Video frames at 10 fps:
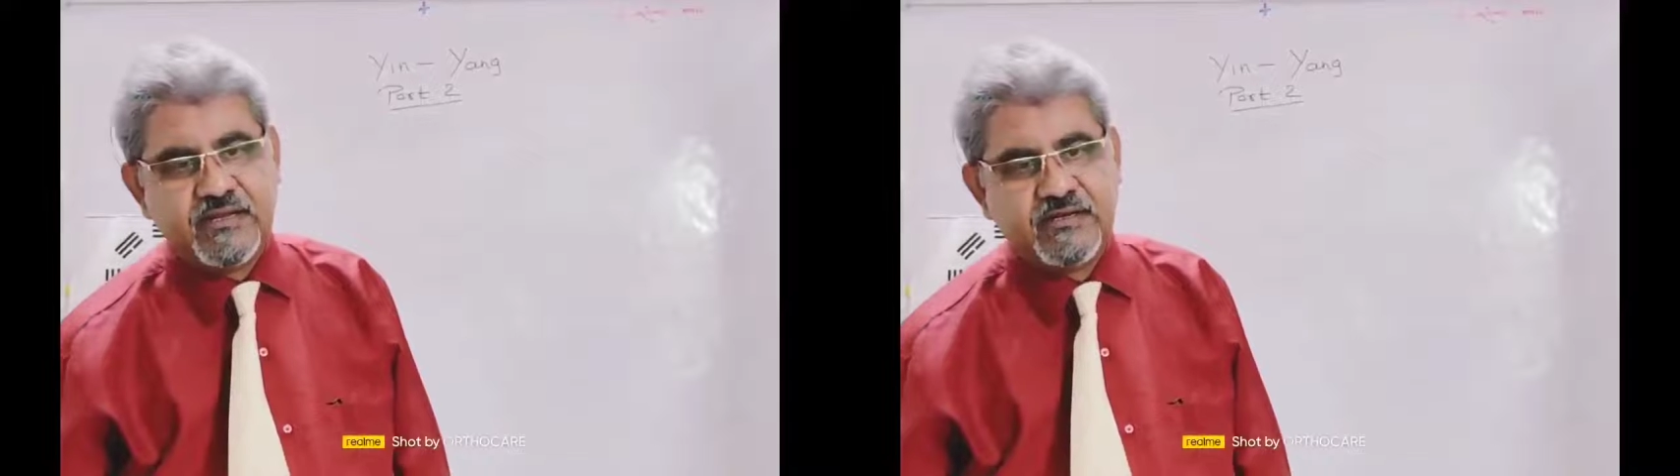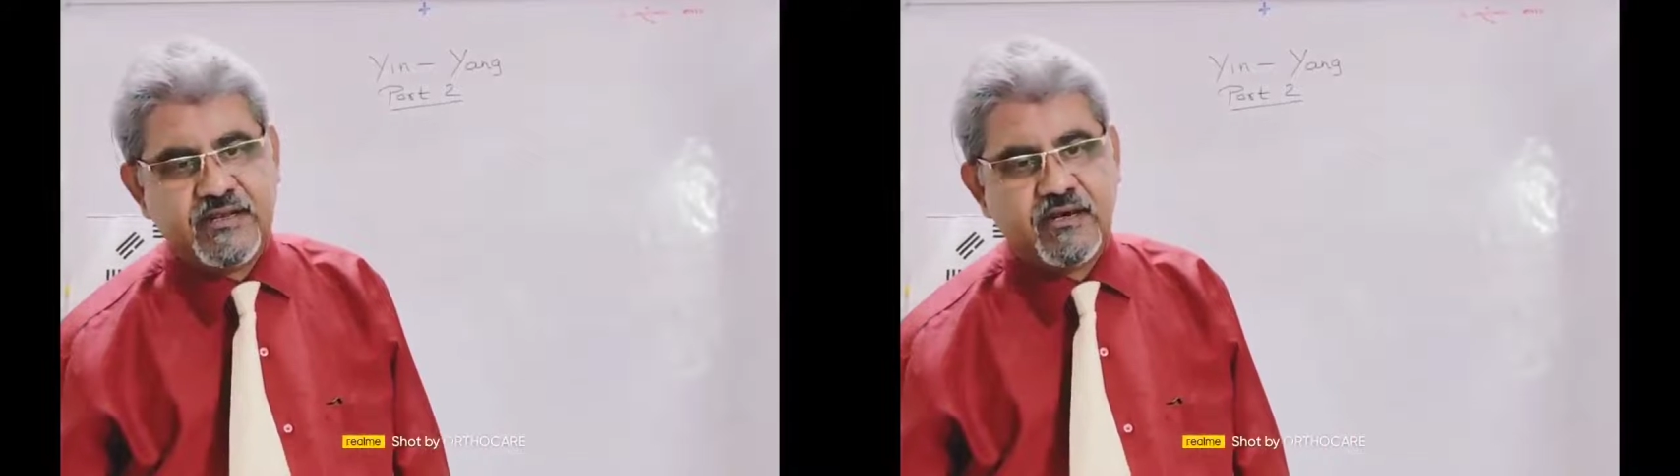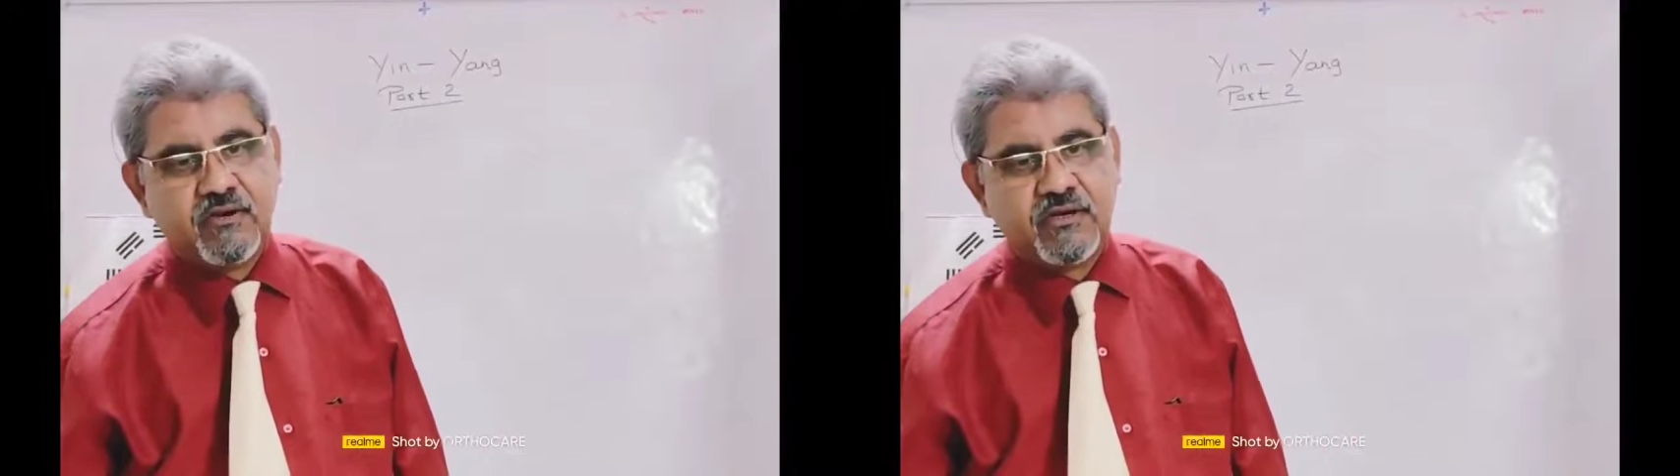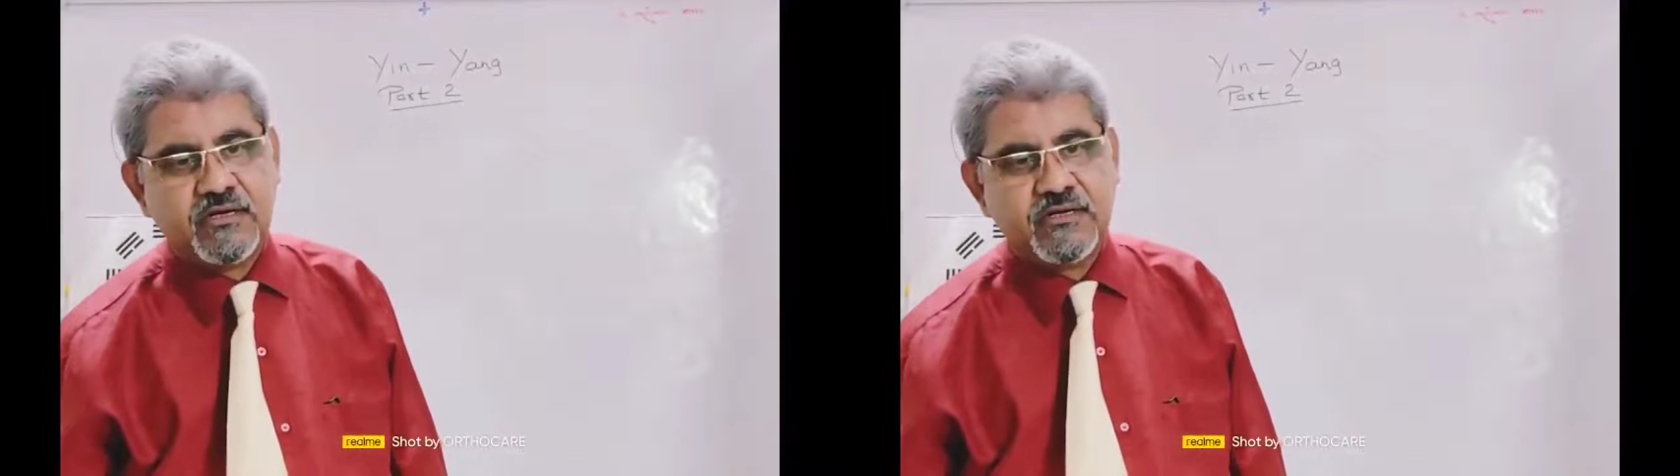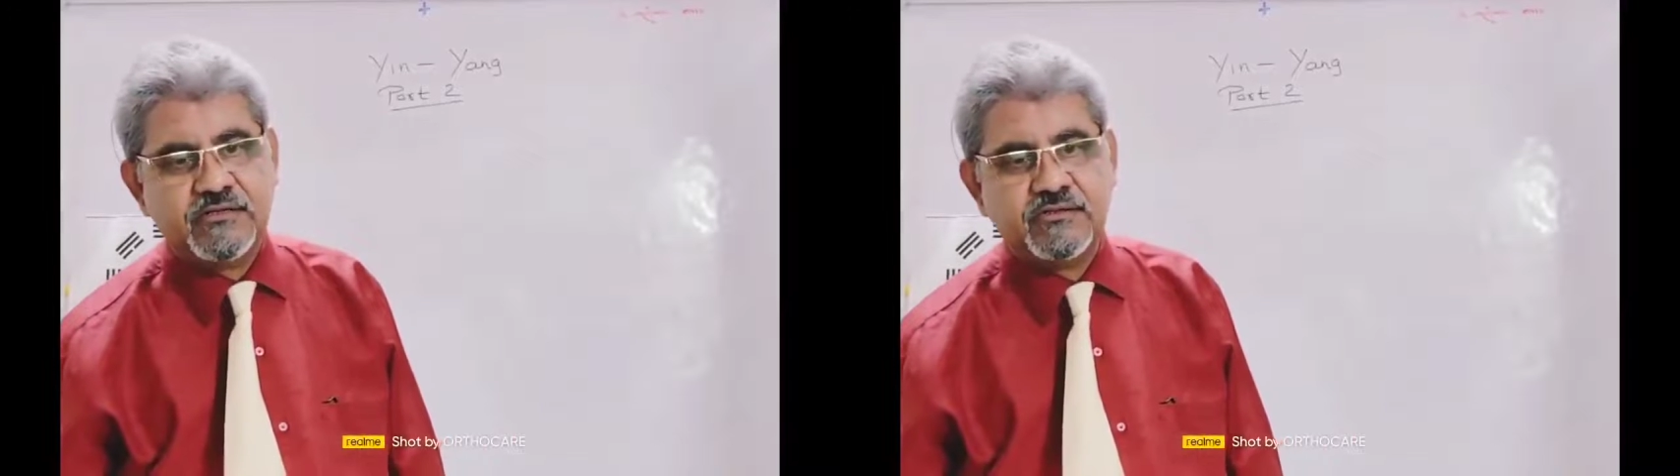and yang
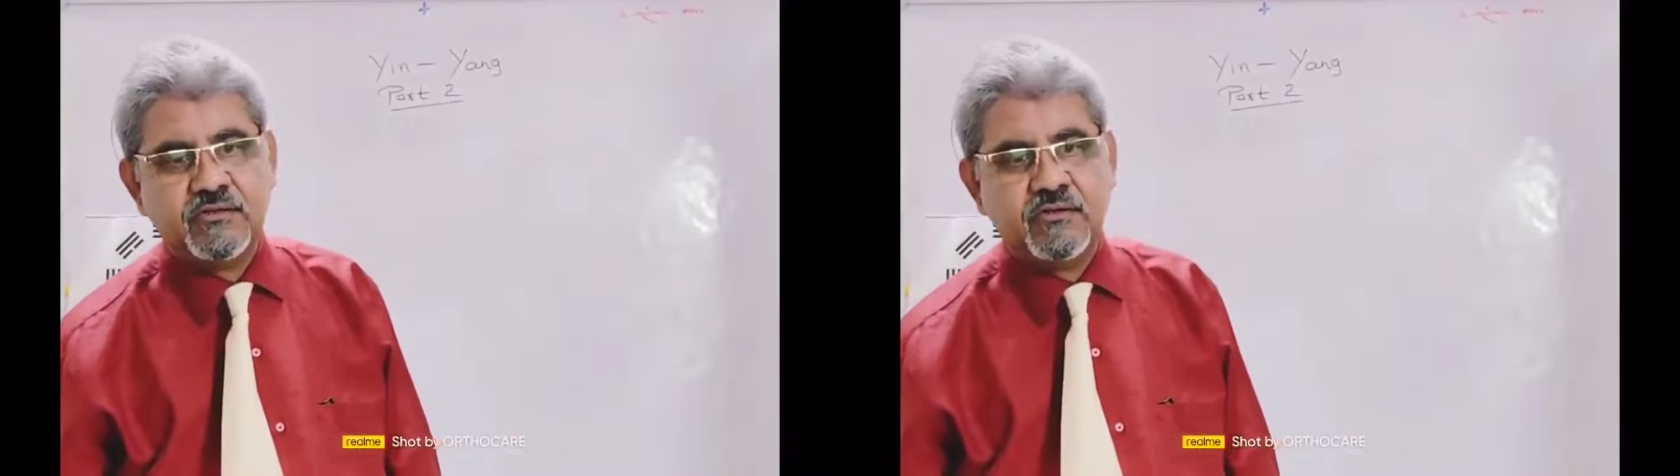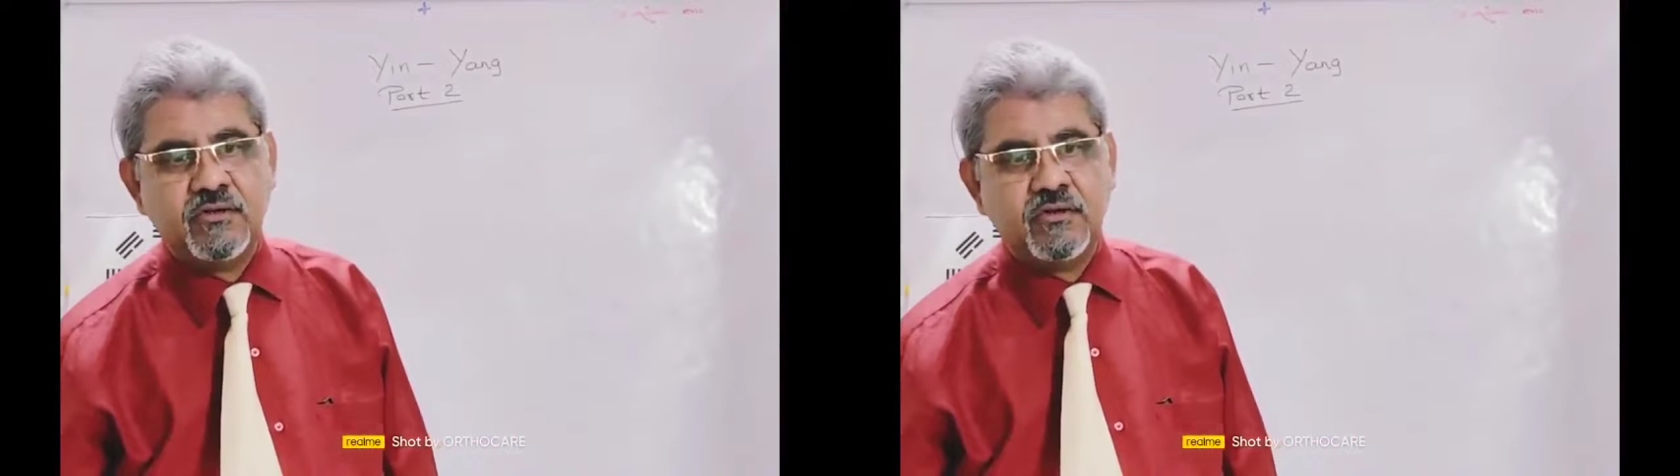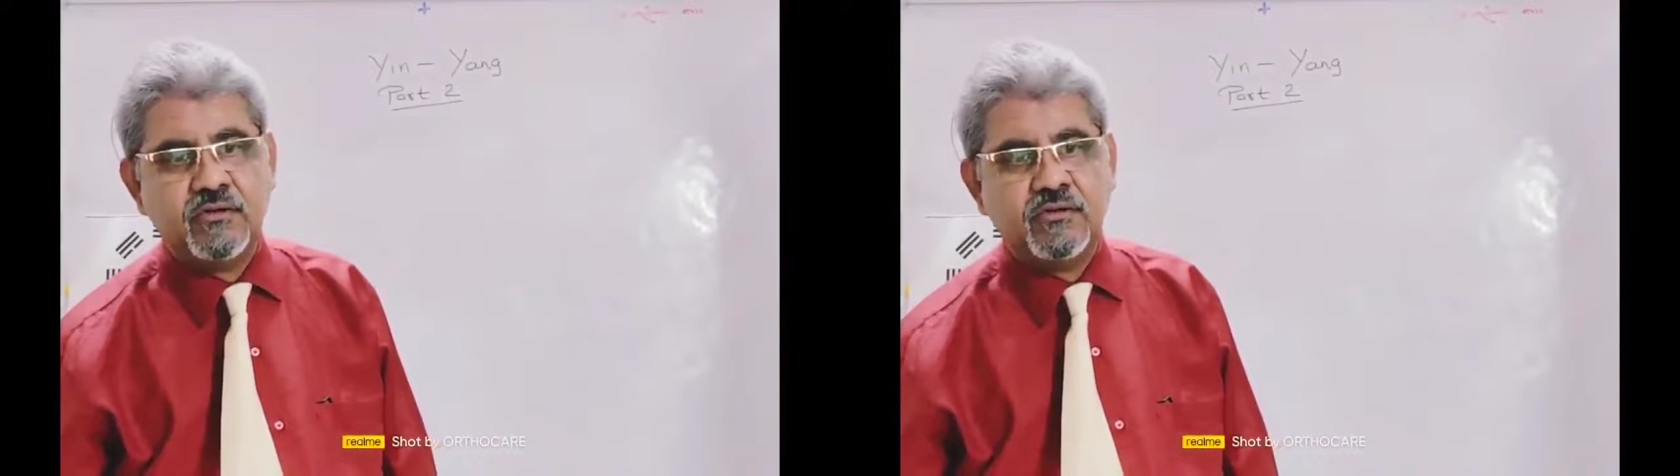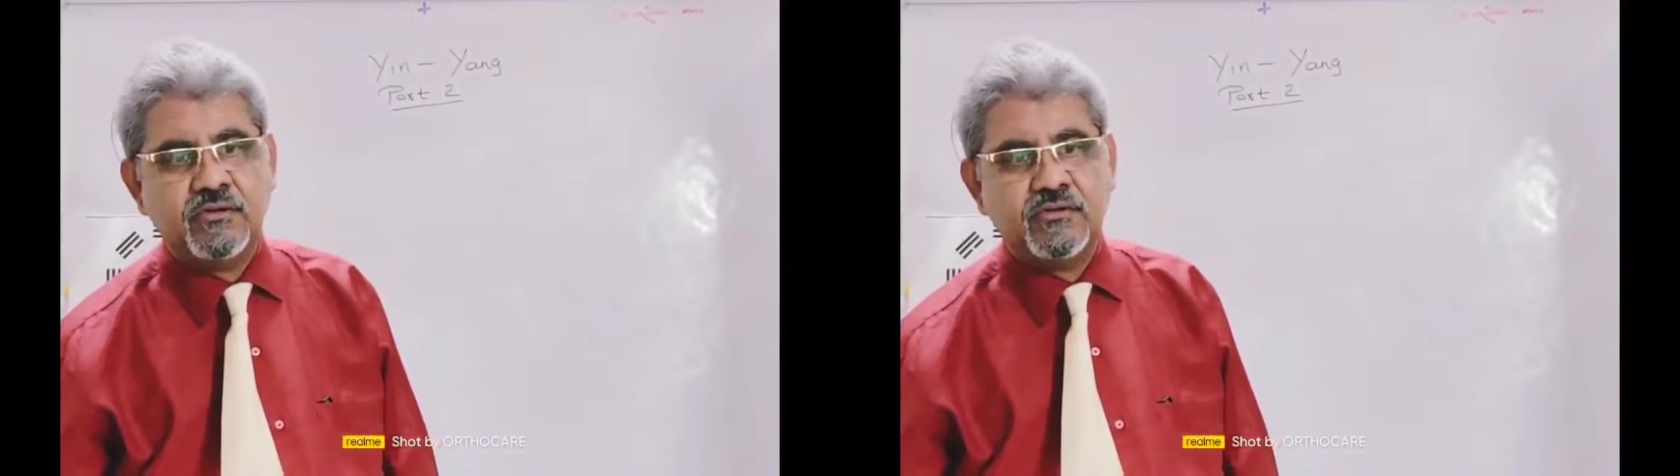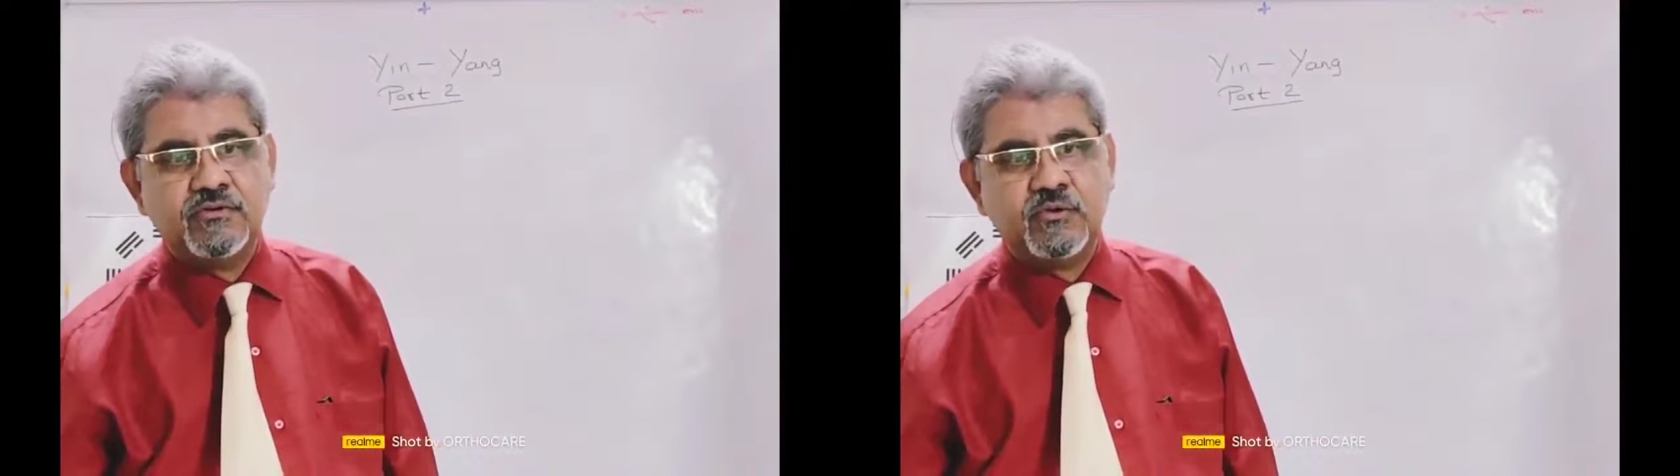organs,
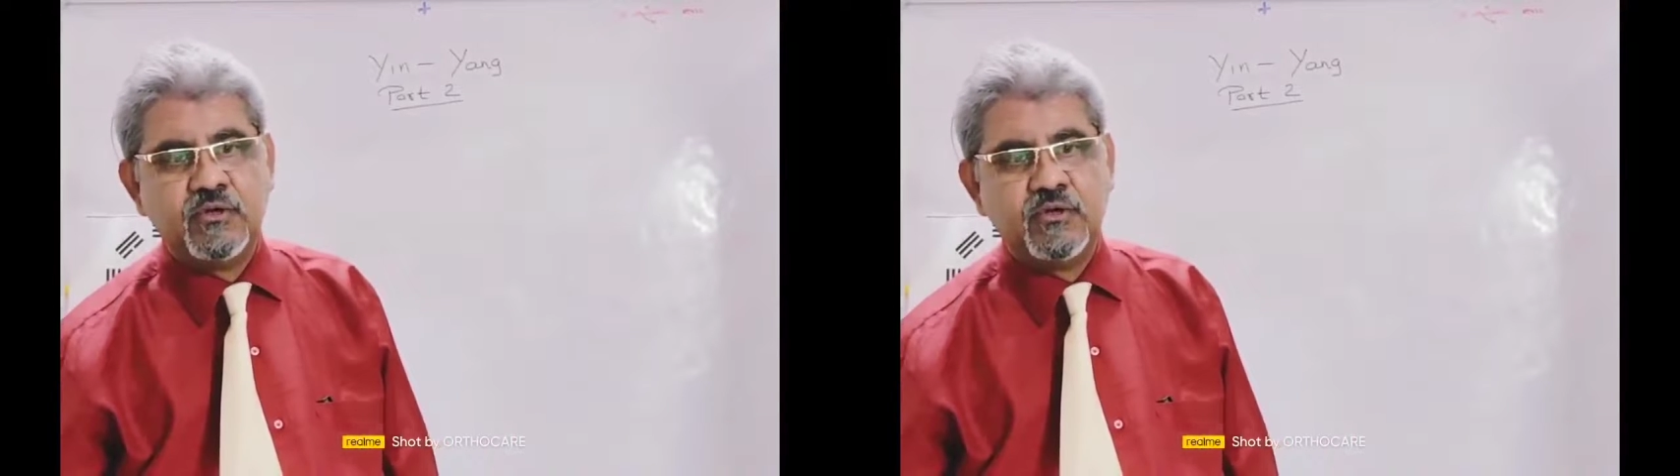so